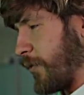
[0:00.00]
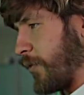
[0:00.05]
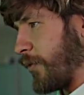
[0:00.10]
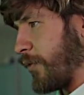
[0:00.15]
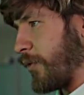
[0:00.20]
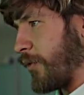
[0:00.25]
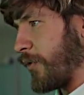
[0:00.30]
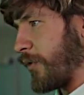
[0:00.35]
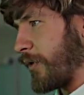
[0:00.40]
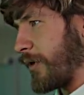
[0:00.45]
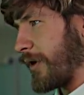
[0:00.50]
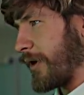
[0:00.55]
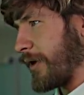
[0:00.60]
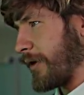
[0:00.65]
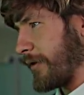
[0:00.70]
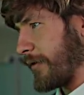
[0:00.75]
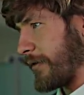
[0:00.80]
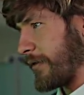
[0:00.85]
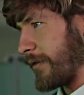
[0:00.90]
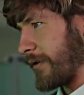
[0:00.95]
or
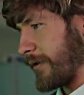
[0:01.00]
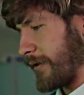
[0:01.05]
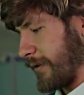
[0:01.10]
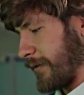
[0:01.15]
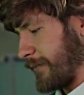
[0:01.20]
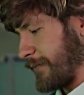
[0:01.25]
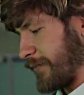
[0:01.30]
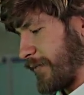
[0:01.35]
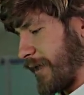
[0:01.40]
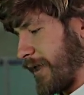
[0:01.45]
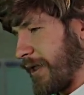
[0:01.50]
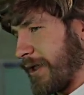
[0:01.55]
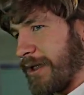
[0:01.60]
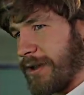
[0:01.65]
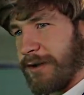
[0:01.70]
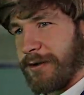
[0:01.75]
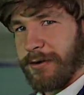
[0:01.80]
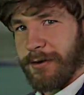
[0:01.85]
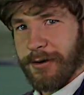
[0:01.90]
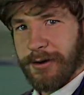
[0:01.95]
anything
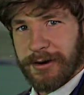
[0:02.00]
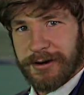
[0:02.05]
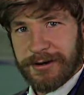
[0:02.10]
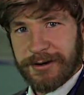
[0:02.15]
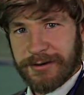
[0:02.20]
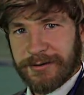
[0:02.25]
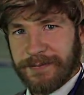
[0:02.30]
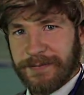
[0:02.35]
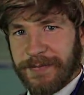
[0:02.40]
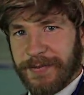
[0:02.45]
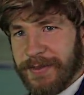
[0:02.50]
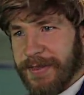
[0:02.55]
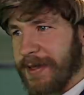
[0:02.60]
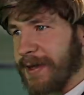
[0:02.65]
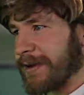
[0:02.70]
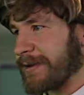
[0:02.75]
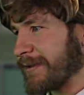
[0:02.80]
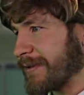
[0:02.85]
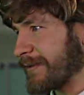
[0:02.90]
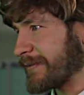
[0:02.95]
like
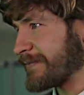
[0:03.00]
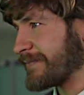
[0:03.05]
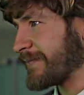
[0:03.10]
that,